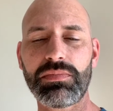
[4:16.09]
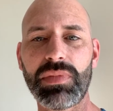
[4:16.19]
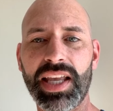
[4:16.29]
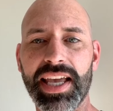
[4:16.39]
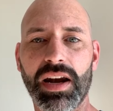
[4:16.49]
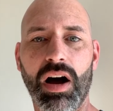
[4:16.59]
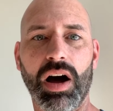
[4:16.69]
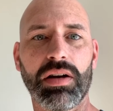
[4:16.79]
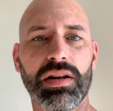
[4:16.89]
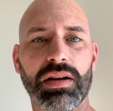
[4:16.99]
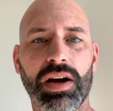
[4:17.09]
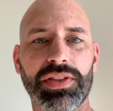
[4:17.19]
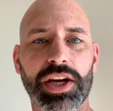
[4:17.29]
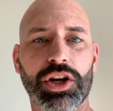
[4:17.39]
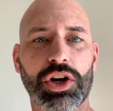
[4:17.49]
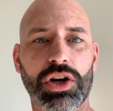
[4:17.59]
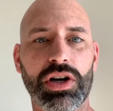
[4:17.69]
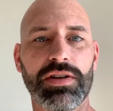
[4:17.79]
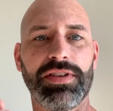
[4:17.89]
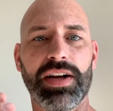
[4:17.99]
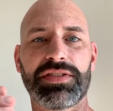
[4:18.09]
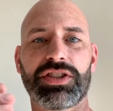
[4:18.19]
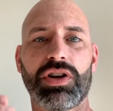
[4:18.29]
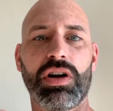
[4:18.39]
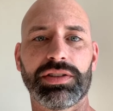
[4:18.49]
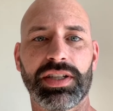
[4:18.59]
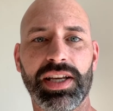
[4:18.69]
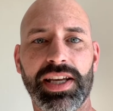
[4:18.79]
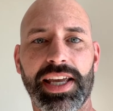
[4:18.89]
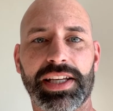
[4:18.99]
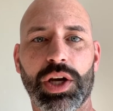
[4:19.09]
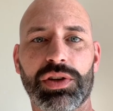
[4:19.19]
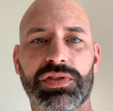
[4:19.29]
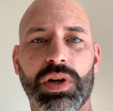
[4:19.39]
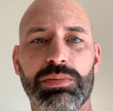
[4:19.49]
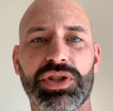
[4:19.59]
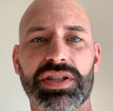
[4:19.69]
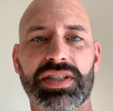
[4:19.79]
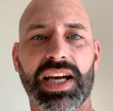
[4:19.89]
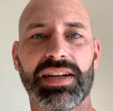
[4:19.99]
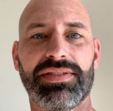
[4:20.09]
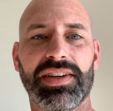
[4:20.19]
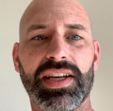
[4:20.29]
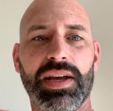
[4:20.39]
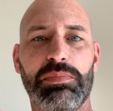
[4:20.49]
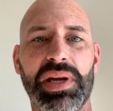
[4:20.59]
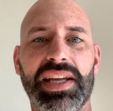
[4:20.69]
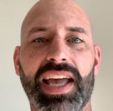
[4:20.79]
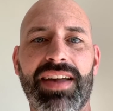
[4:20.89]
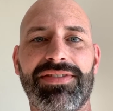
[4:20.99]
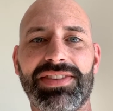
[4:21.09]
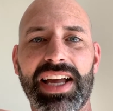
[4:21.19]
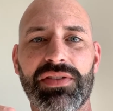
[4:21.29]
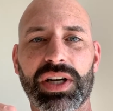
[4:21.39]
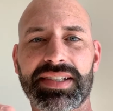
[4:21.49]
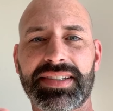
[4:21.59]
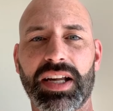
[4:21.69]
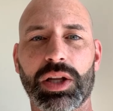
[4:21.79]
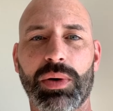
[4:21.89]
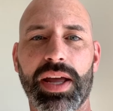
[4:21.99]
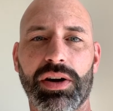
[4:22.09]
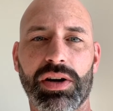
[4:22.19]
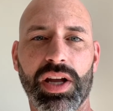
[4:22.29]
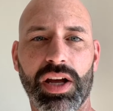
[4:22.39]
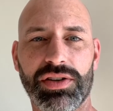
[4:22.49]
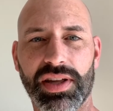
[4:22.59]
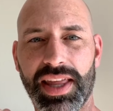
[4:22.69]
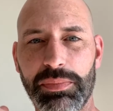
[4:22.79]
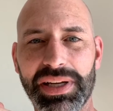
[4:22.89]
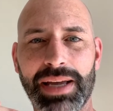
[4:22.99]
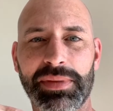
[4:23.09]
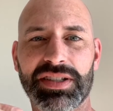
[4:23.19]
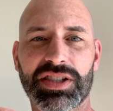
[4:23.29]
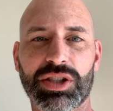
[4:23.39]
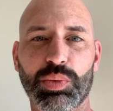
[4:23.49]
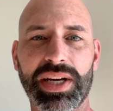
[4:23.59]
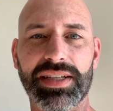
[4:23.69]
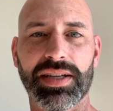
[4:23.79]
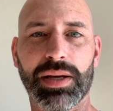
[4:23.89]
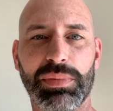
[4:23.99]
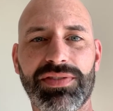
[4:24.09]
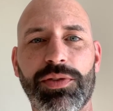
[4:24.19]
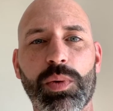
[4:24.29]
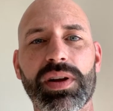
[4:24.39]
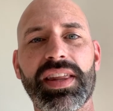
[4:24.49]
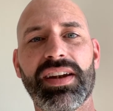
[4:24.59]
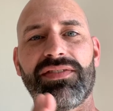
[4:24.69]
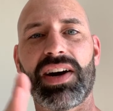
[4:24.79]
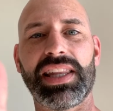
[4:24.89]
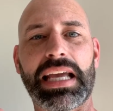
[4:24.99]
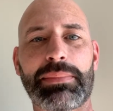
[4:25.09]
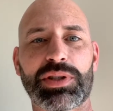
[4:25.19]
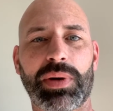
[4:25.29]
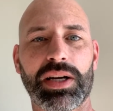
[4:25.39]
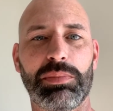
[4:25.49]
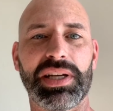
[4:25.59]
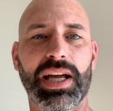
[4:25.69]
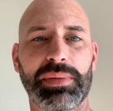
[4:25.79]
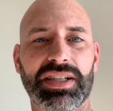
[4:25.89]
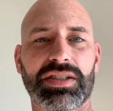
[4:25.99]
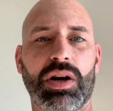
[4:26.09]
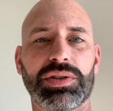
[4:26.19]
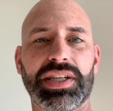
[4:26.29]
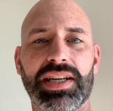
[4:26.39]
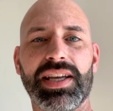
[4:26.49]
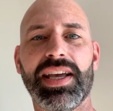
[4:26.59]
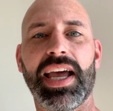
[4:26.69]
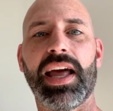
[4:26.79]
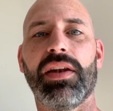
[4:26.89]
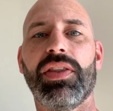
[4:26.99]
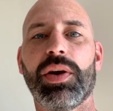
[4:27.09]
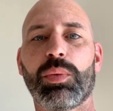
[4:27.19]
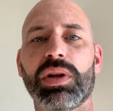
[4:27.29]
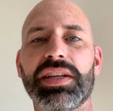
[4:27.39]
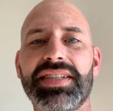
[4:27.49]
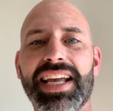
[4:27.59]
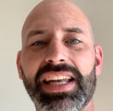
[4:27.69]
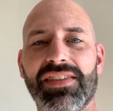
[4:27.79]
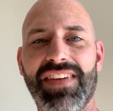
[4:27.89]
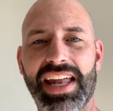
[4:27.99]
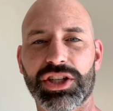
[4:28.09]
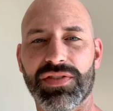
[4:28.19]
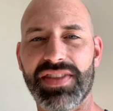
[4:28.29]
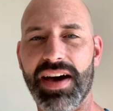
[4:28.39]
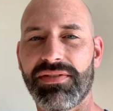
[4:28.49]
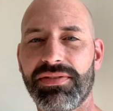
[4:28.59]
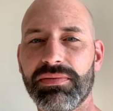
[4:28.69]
on that curve of salt, it goes from just kind of being a flavor accelerator to then becoming sweet before then it finally comes around to becoming salty. And they're really taking advantage of that